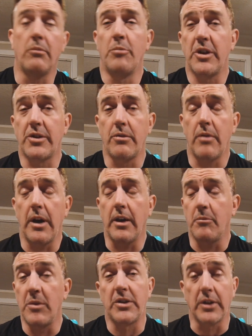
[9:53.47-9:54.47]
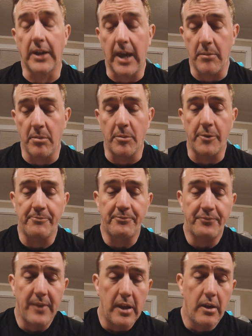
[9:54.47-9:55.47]
mission ready, mission capable.
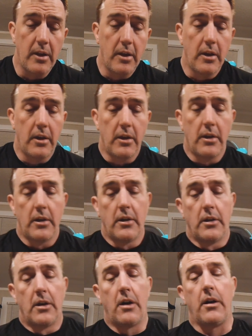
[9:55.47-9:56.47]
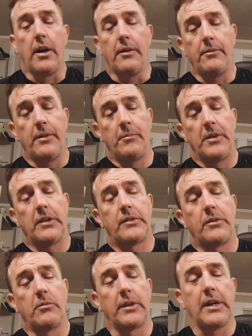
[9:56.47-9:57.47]
All right, let me
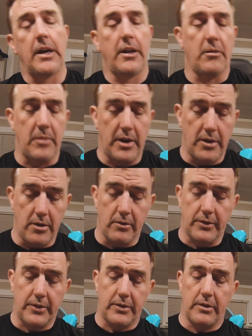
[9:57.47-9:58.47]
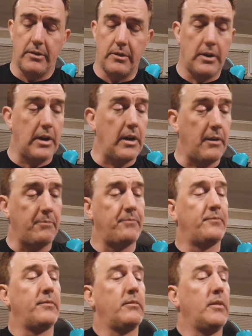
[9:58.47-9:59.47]
see what we got here in my notes.
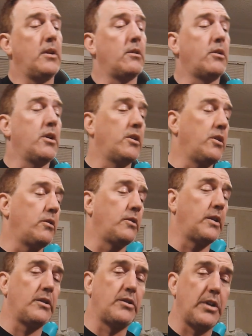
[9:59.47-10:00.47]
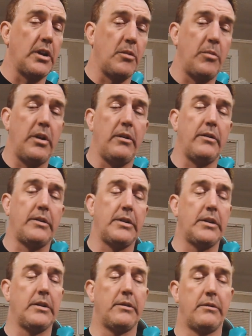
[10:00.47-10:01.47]
Good news is, gentlemen,
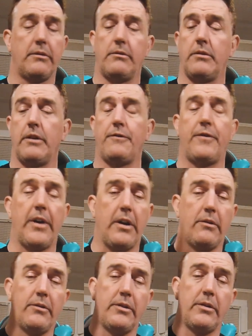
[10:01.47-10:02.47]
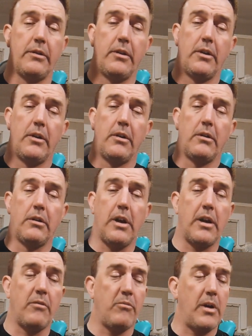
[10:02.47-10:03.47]
is I found a
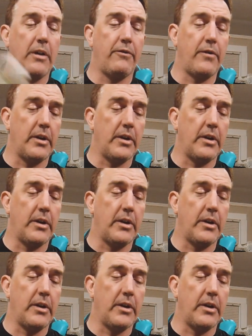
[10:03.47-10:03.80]
lot of my